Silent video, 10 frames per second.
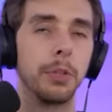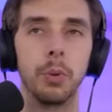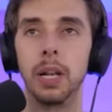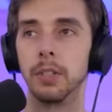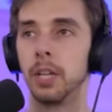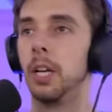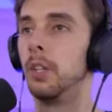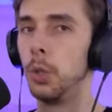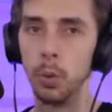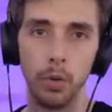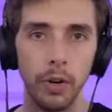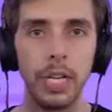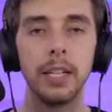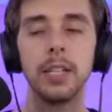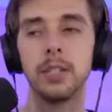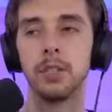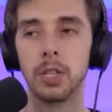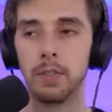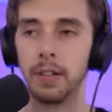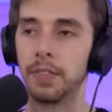as well as new arenas and
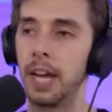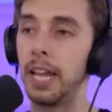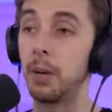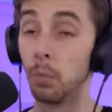stuff like that, it